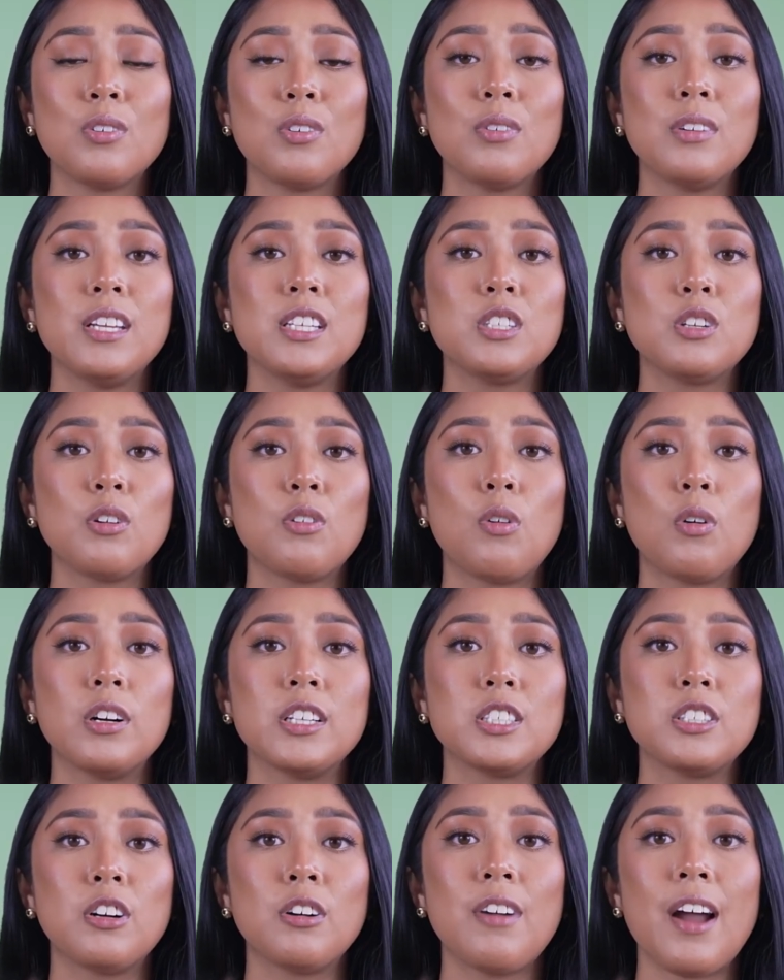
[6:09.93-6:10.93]
These
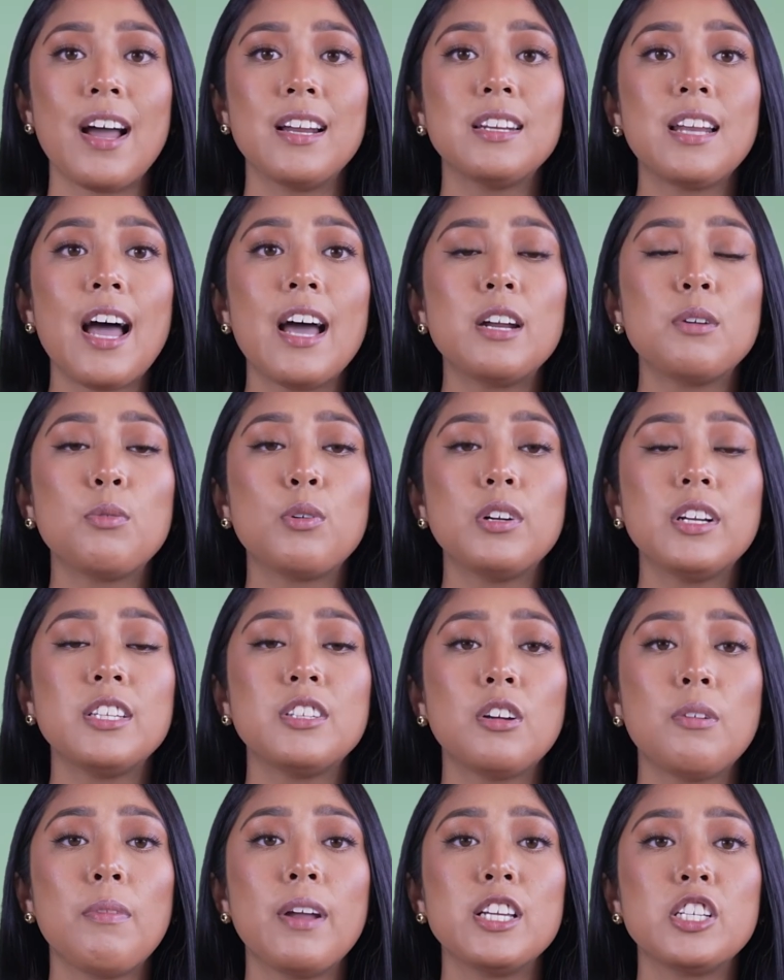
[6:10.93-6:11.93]
reports provide valuable
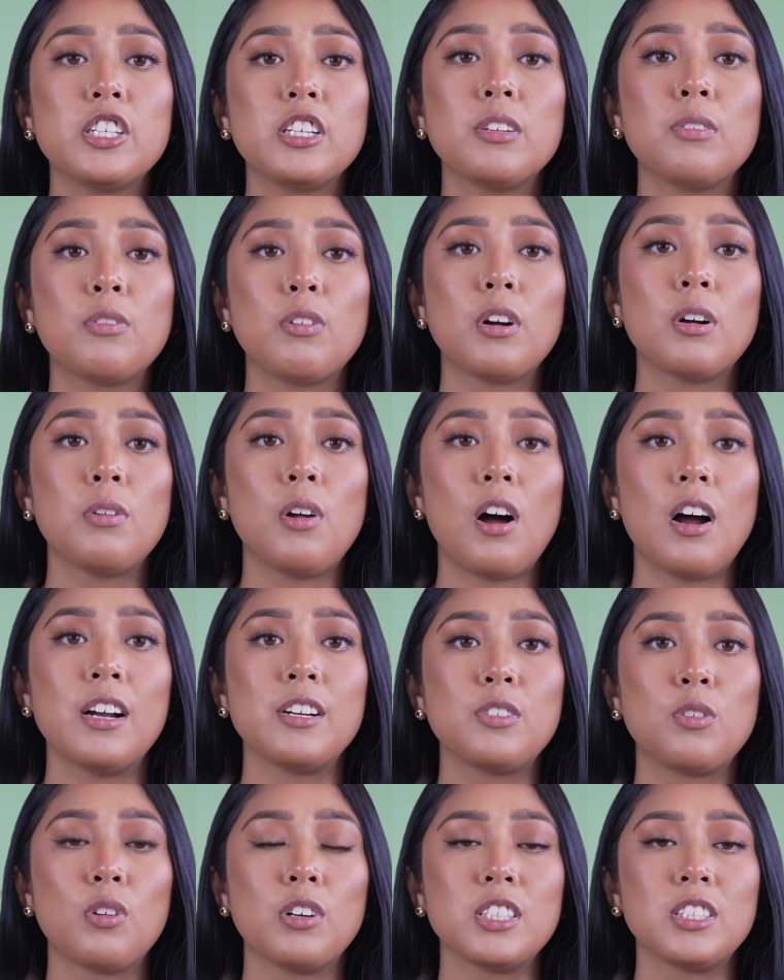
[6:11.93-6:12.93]
information for law
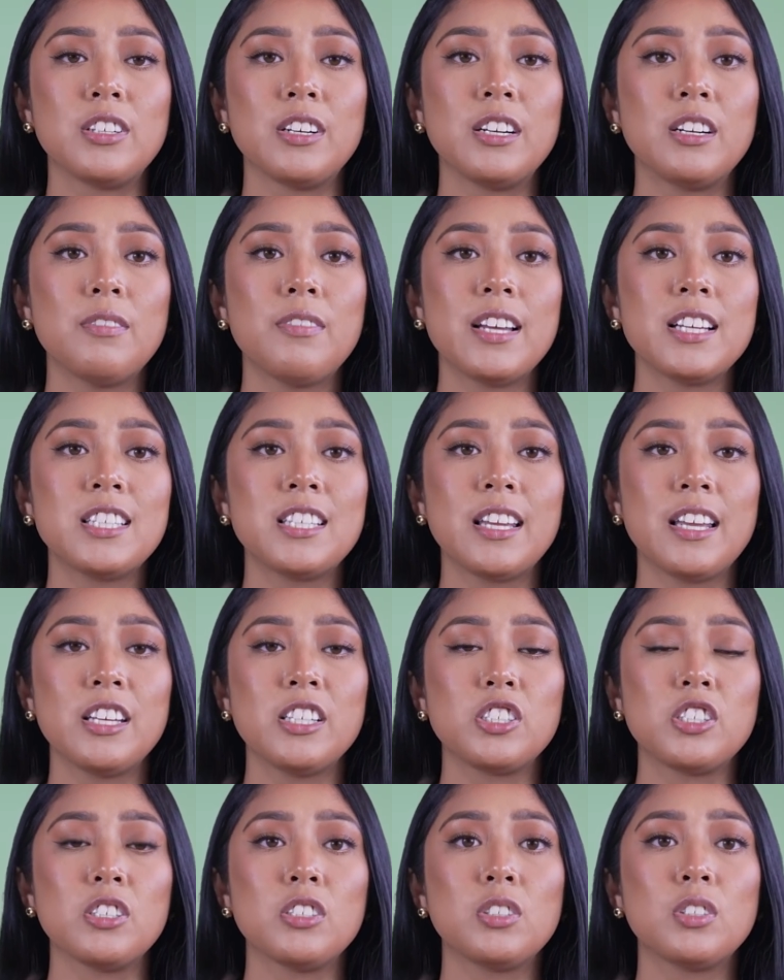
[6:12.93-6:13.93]
enforcement
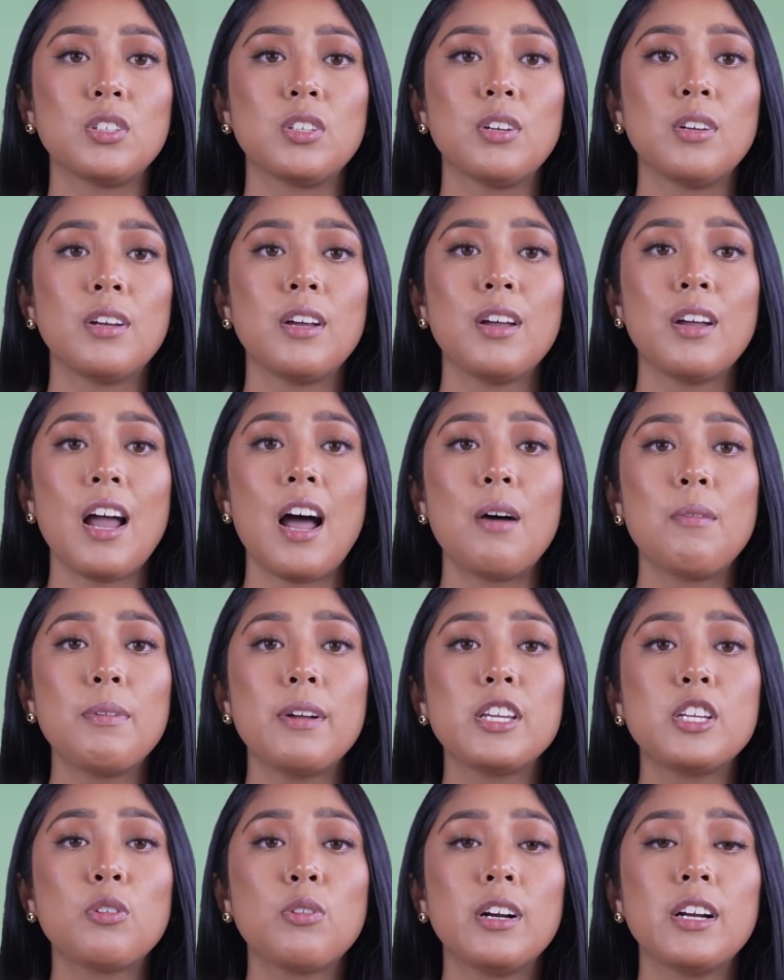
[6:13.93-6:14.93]
investigations,
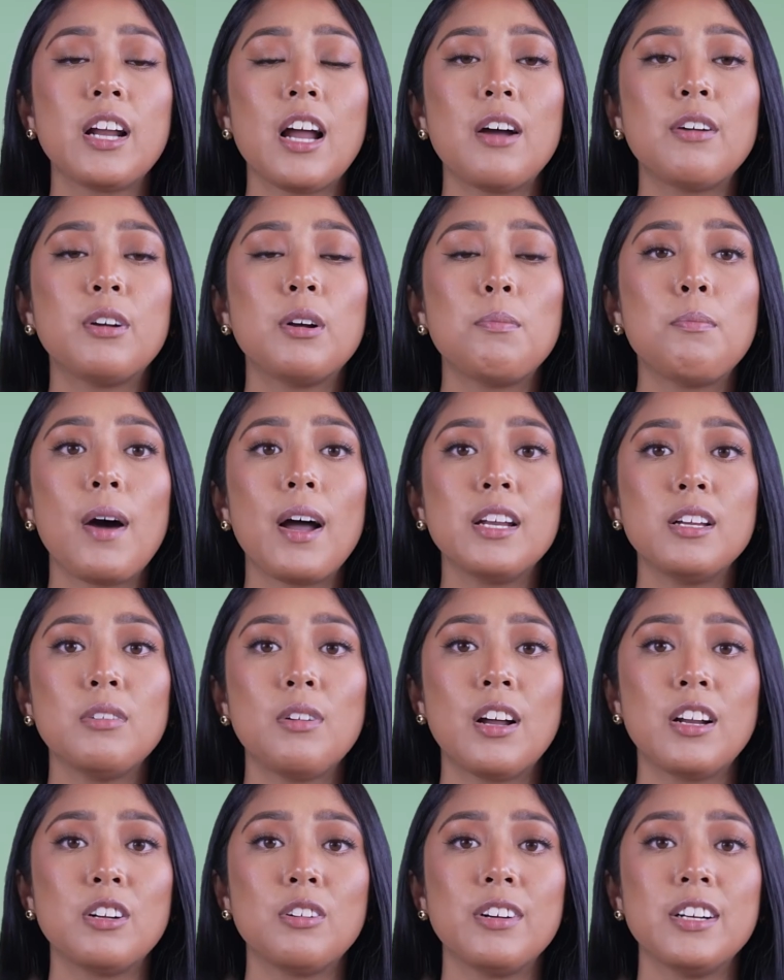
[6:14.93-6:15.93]
helping to uncover money
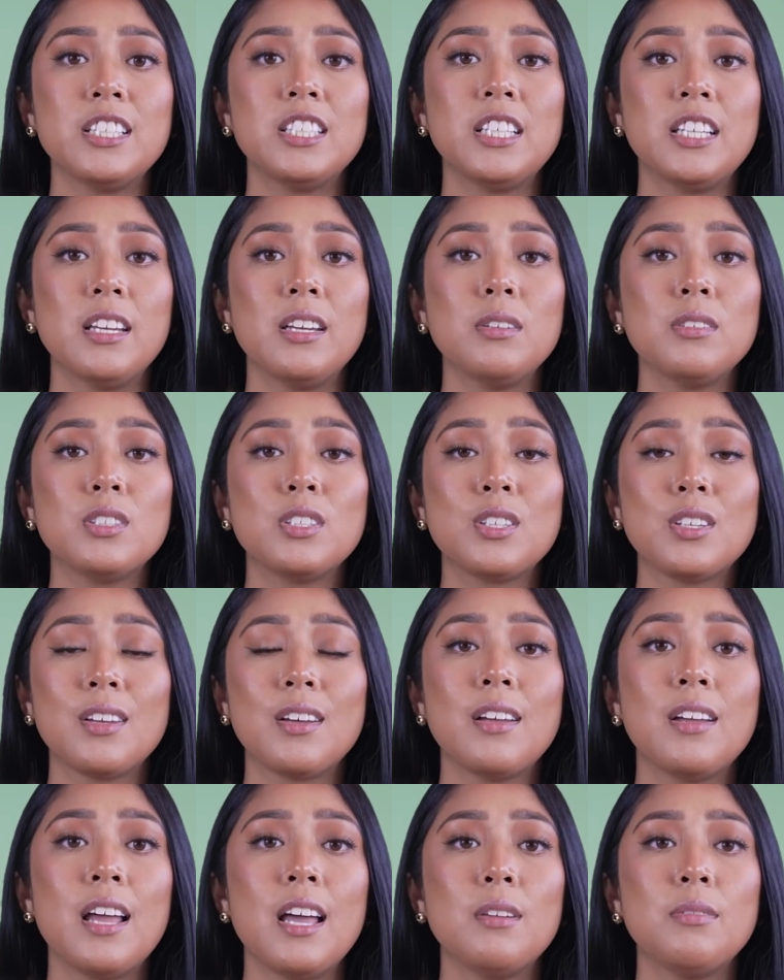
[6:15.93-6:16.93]
laundering schemes
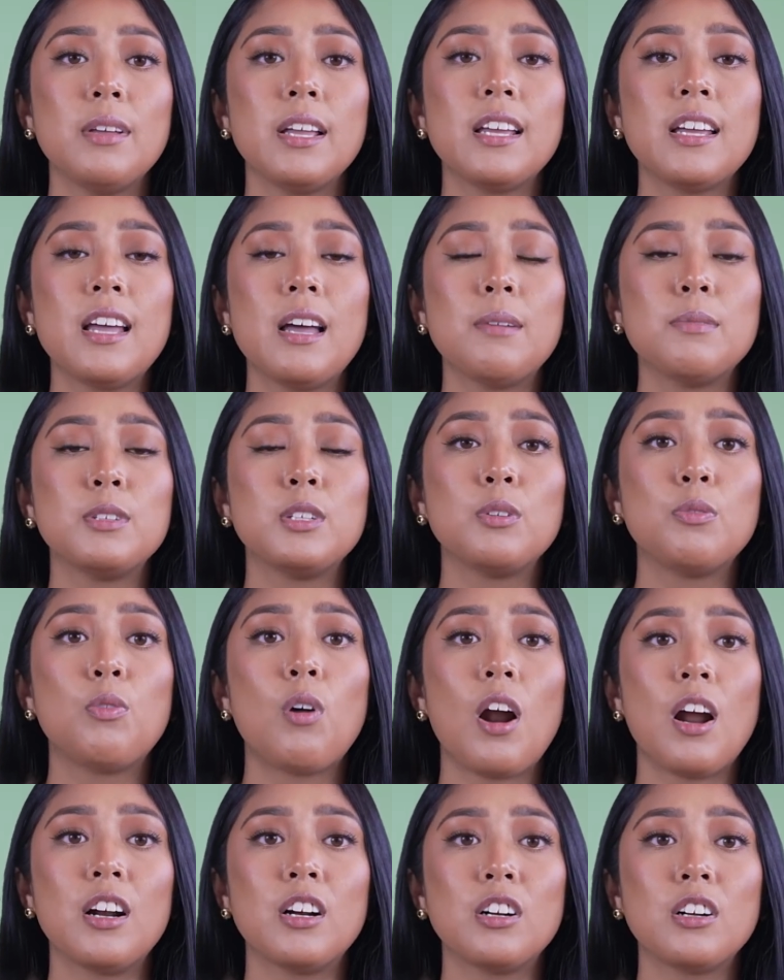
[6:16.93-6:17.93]
and link them to
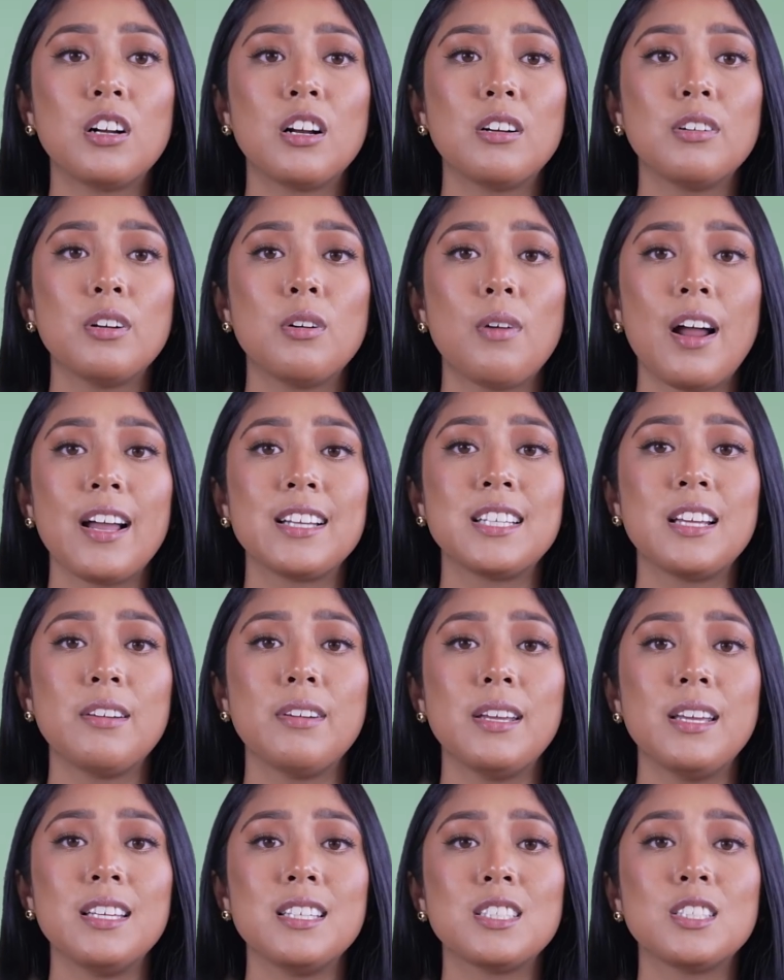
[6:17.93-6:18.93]
broader criminal
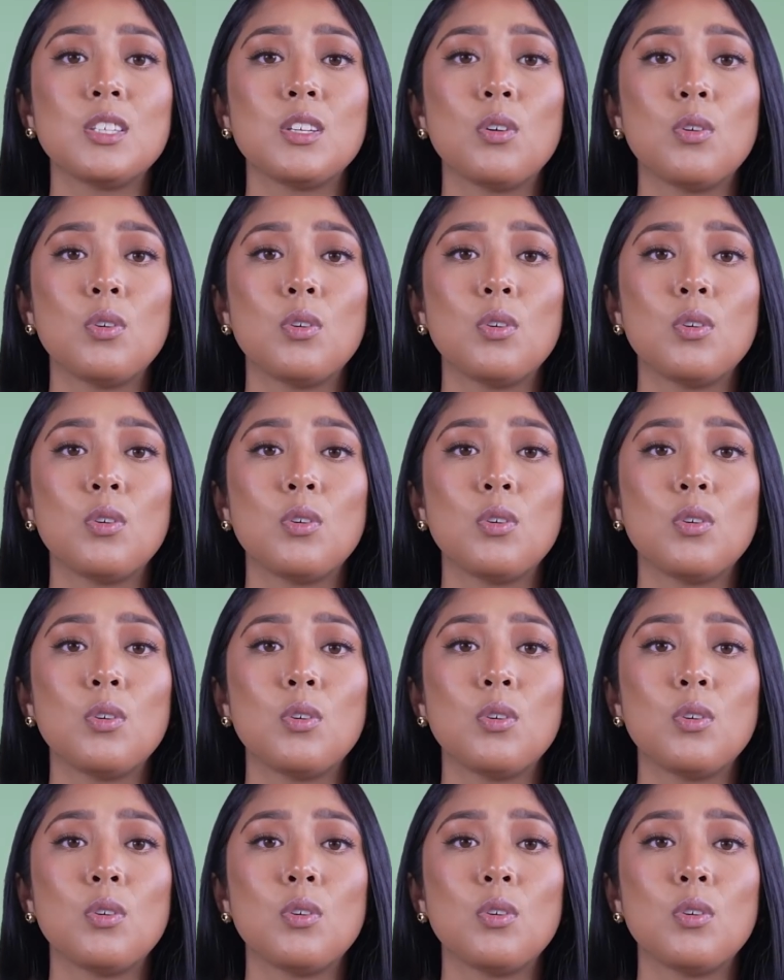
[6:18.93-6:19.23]
activities.